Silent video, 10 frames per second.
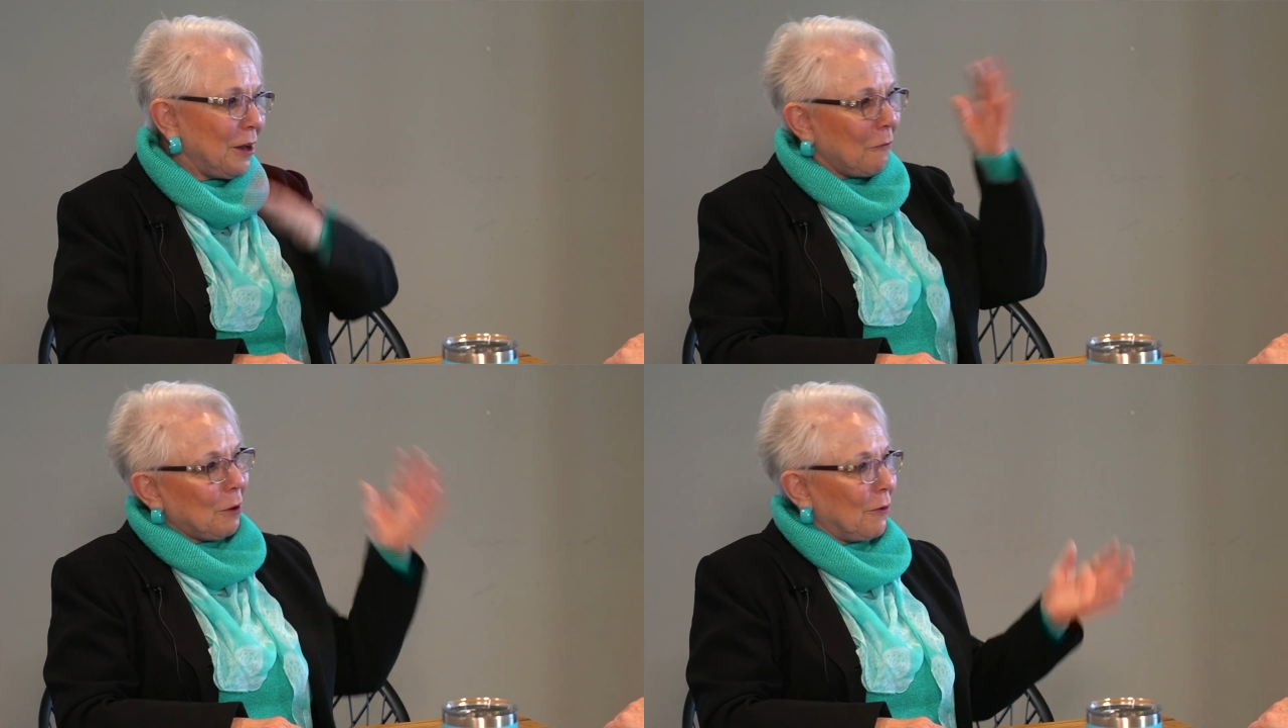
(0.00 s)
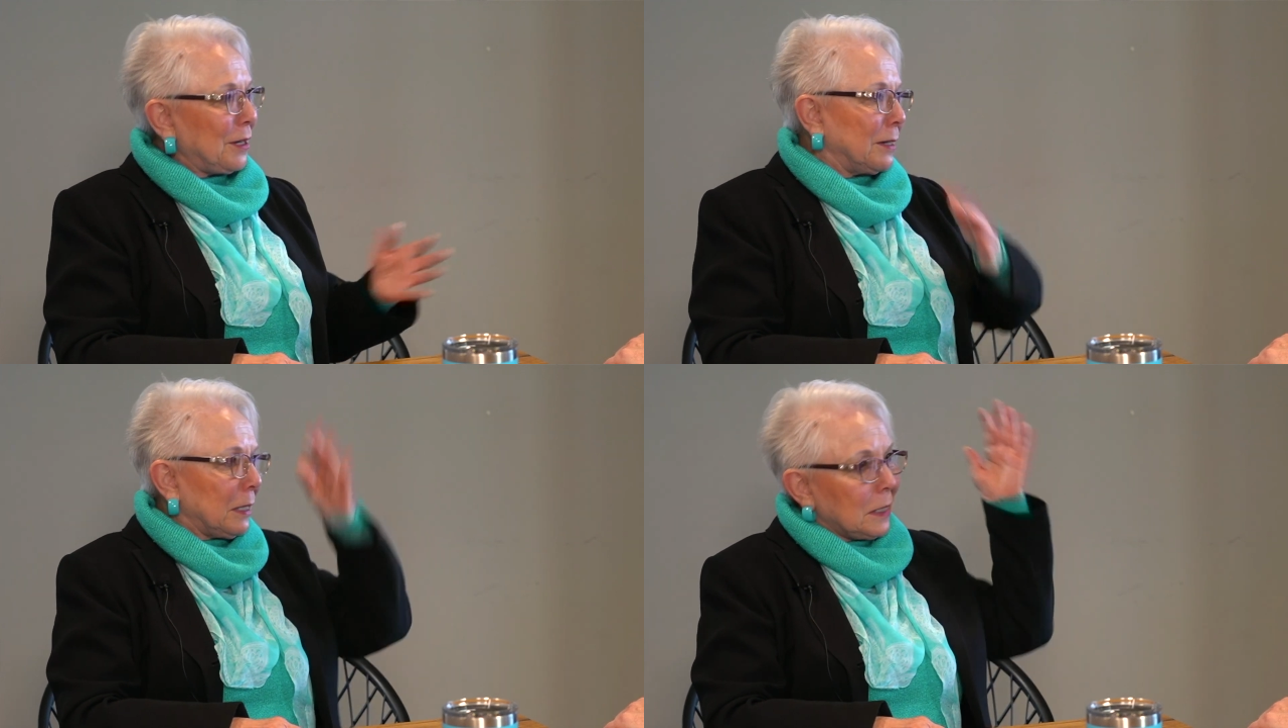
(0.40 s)
So that
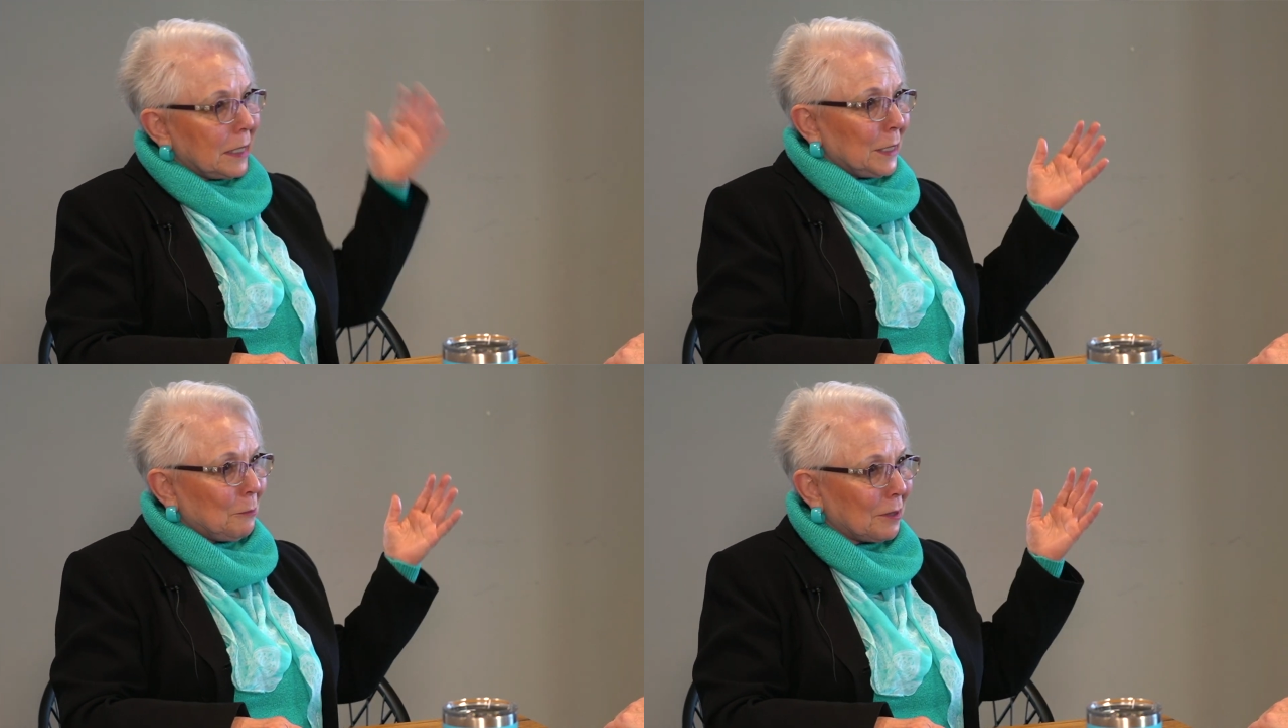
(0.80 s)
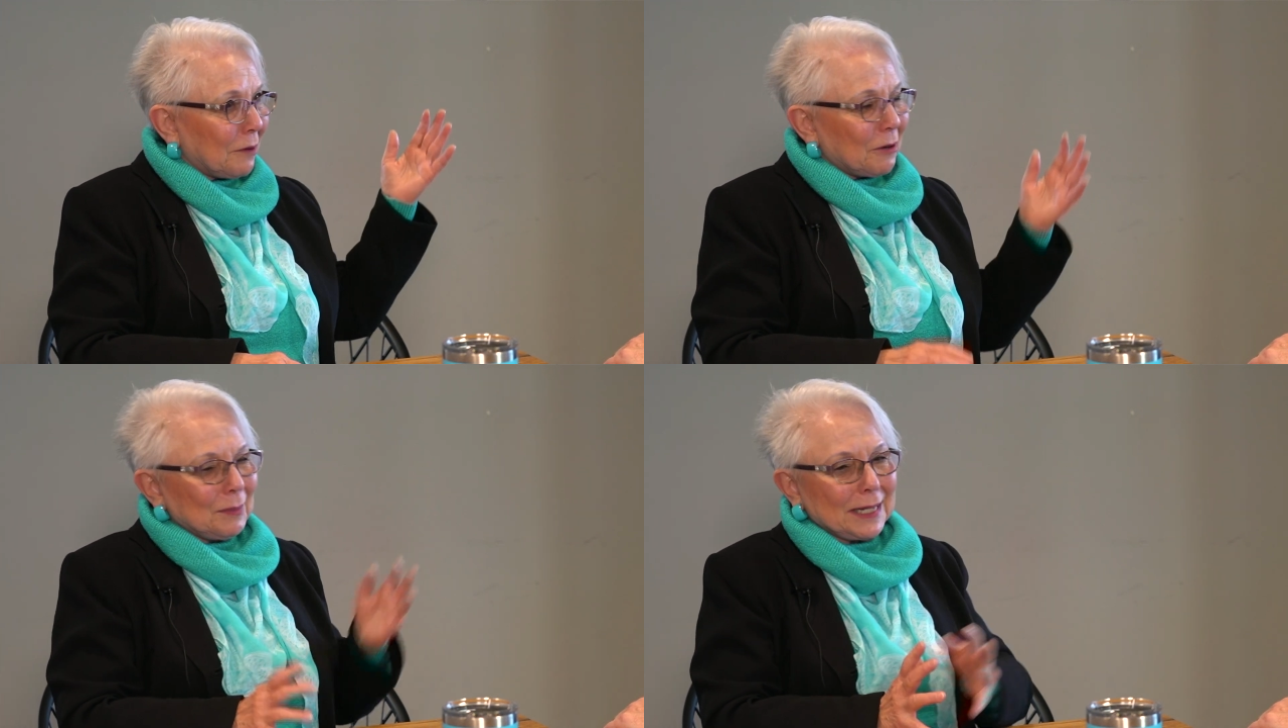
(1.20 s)
we weren't in the
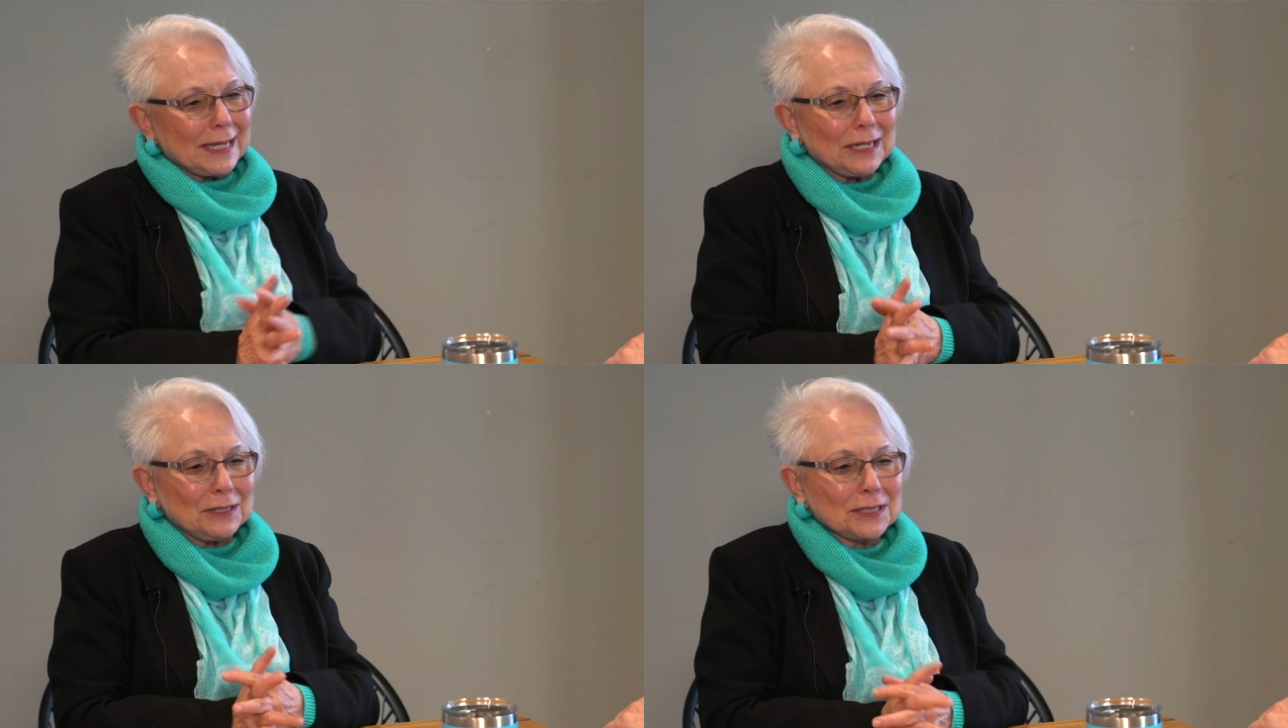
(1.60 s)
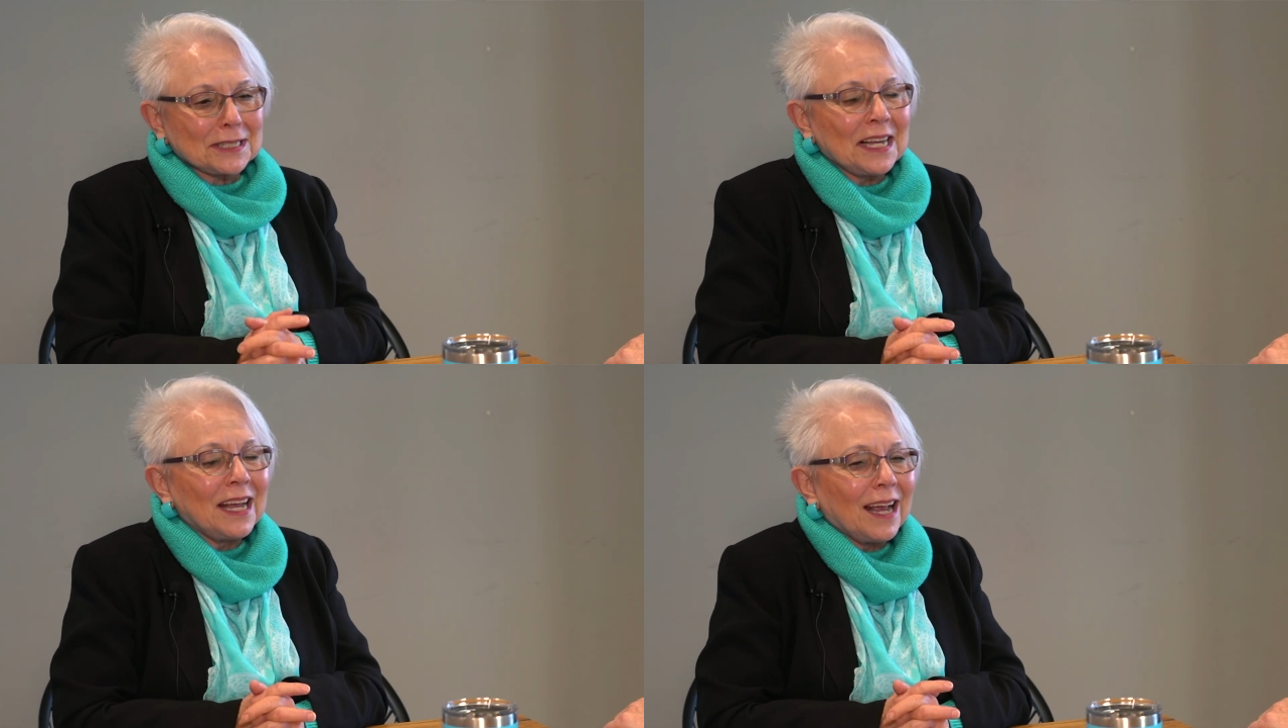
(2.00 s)
lineup with everybody
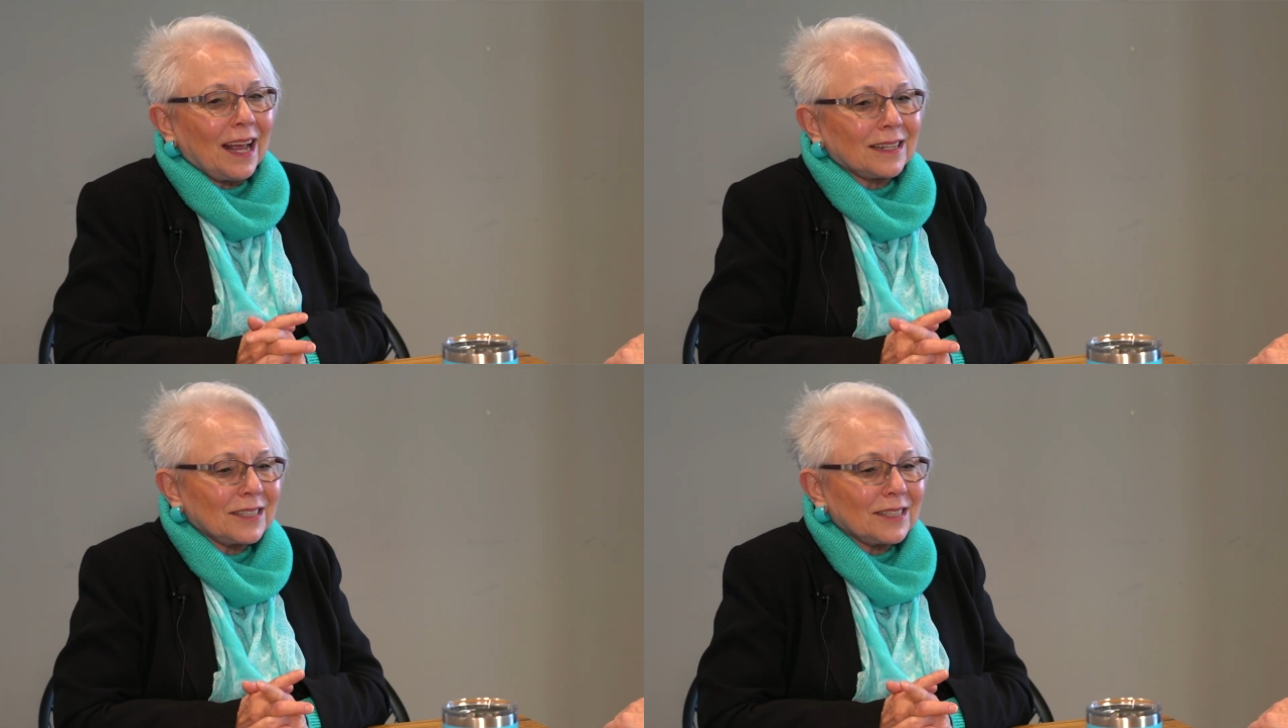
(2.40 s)
else.